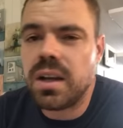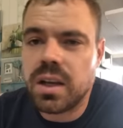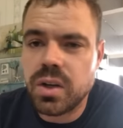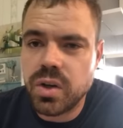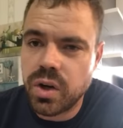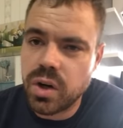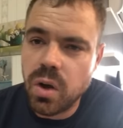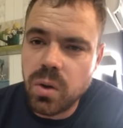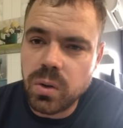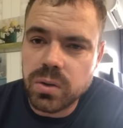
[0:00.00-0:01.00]
in and you're going to
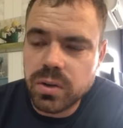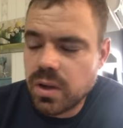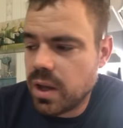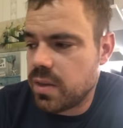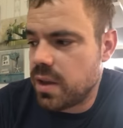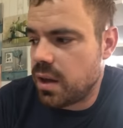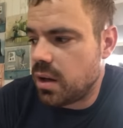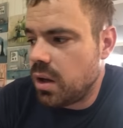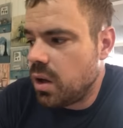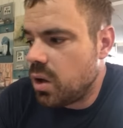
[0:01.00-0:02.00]
hold, and that
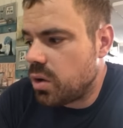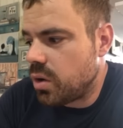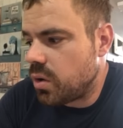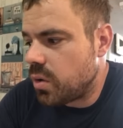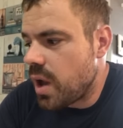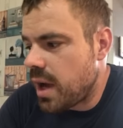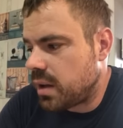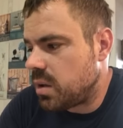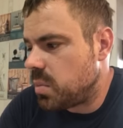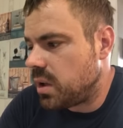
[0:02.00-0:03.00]
you're not
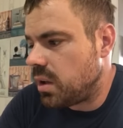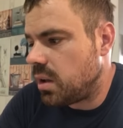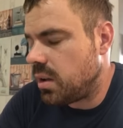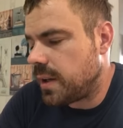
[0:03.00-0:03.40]
going to be